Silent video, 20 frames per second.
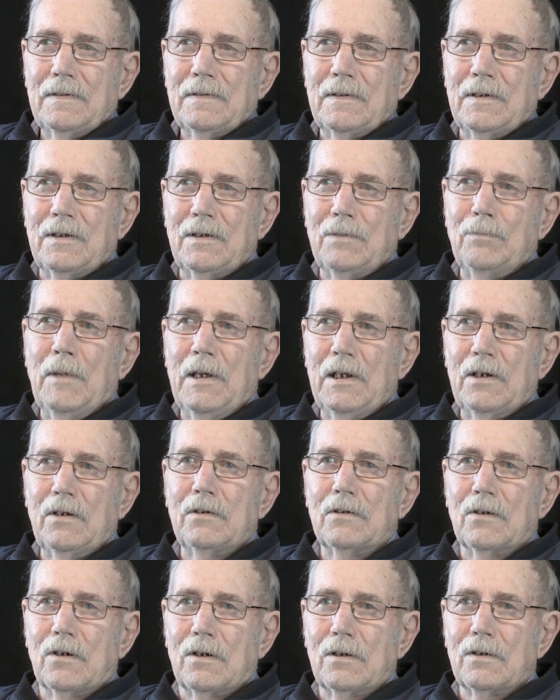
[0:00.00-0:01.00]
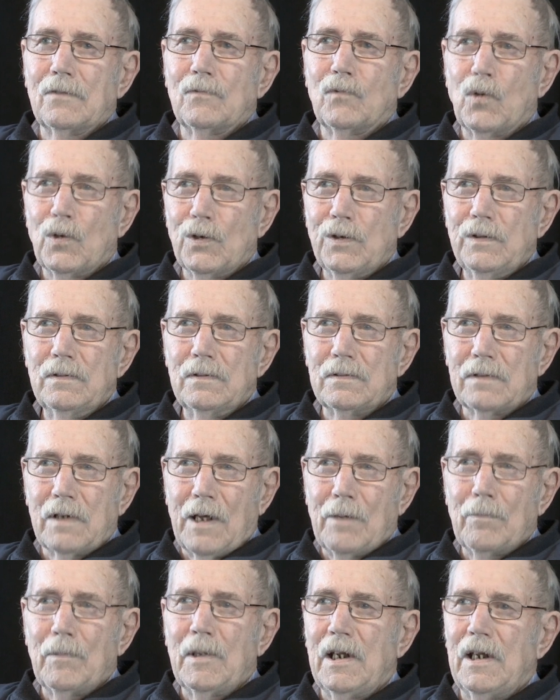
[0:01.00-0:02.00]
He made it all of wood,
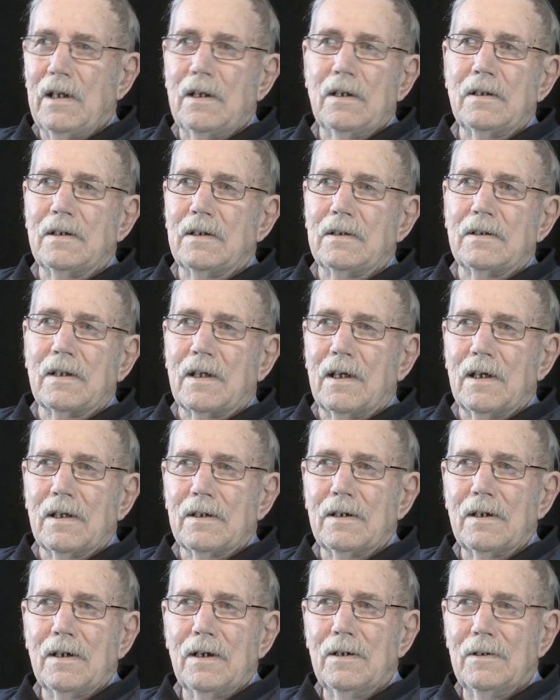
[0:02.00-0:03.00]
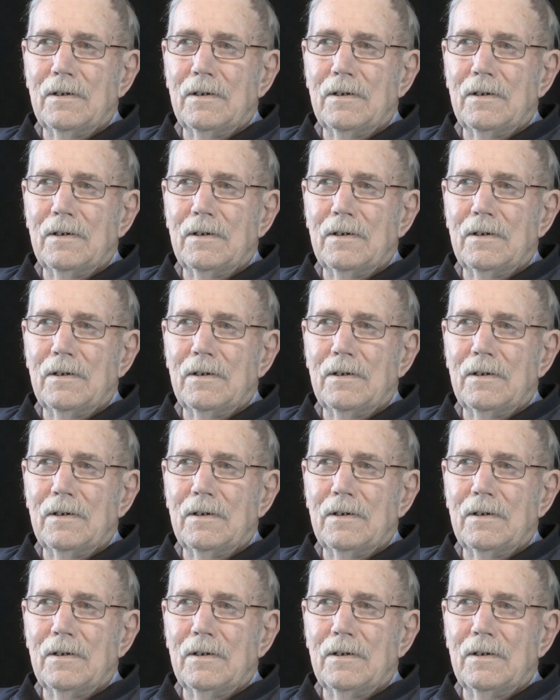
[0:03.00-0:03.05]
laminated it together.